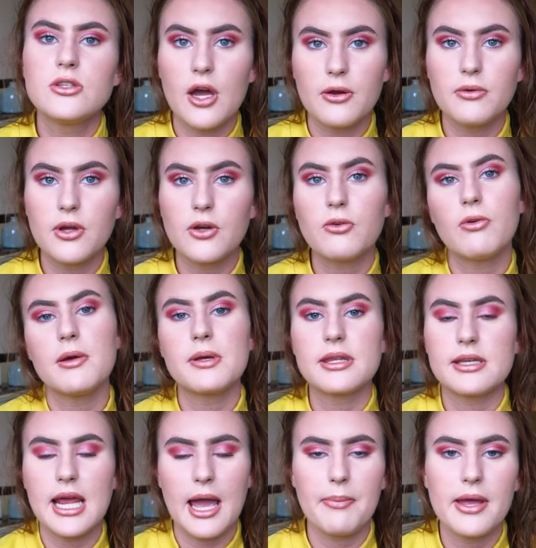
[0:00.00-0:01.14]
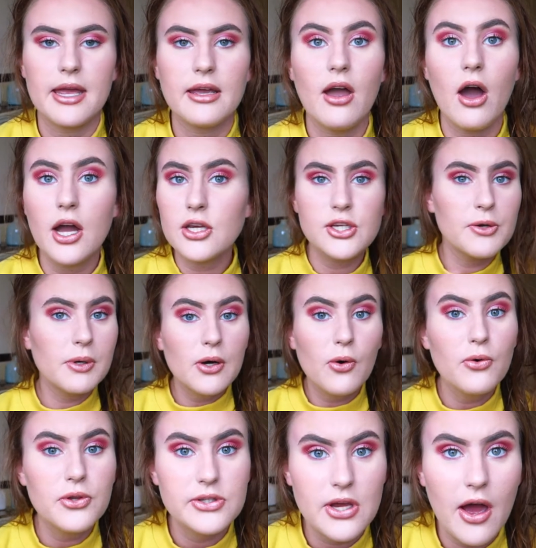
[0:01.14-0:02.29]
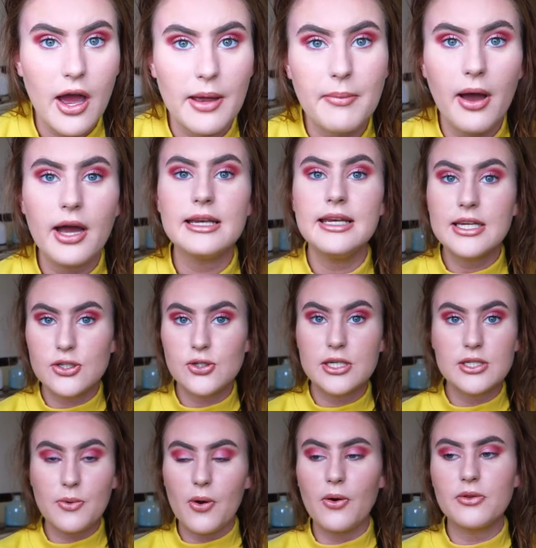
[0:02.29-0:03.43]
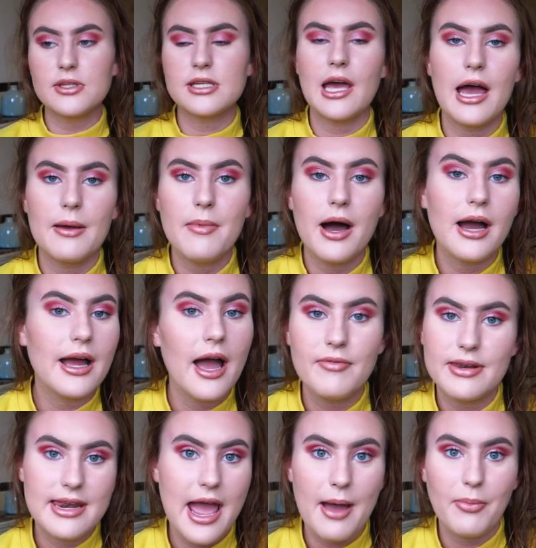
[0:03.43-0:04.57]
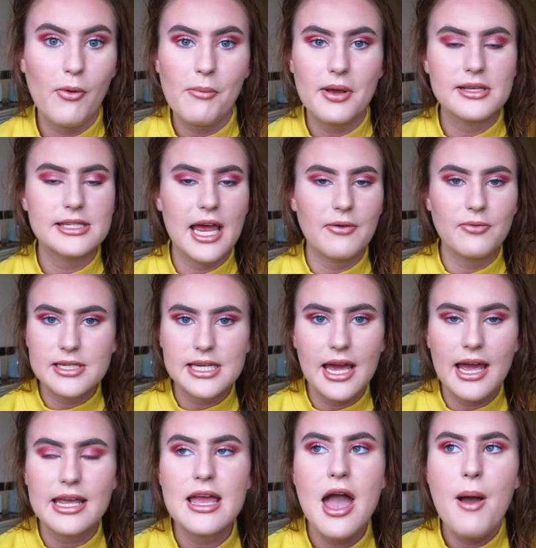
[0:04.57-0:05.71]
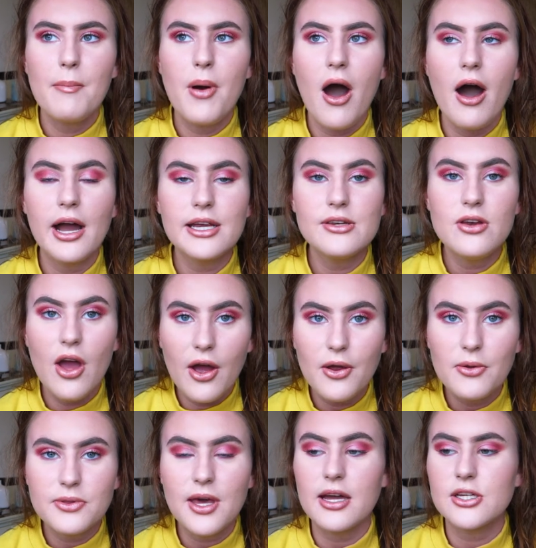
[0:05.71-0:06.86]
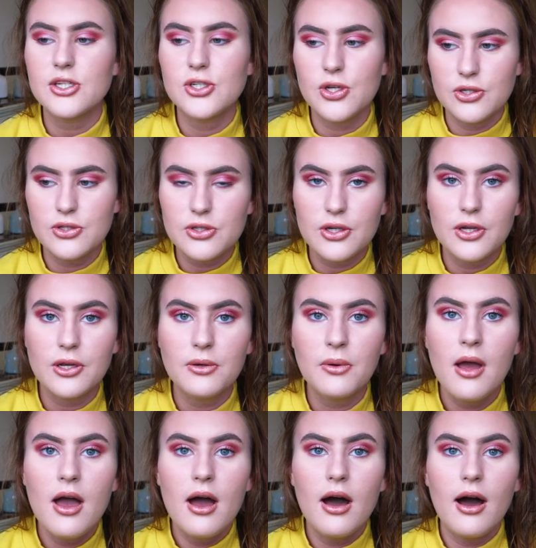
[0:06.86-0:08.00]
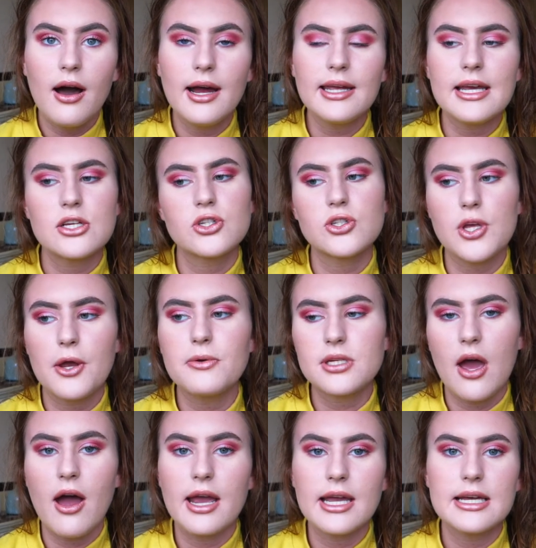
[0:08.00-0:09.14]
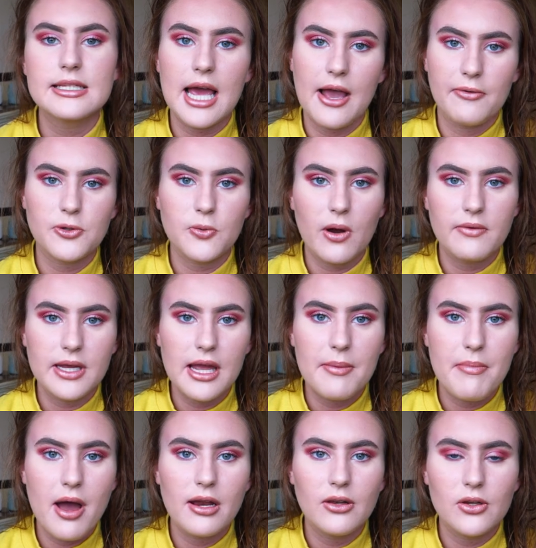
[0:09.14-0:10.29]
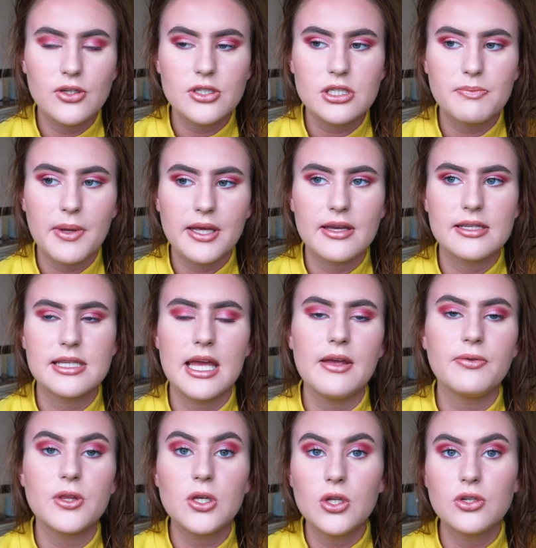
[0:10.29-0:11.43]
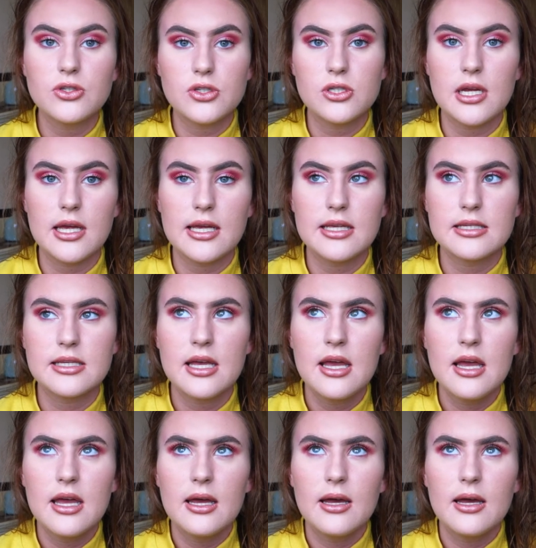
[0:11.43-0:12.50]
don't agree with napping. I do it all the time. I literally do it all the time. I have a nap almost every day, but I know that I shouldn't do. I get so tired after I've eaten my lunch because if the lunch is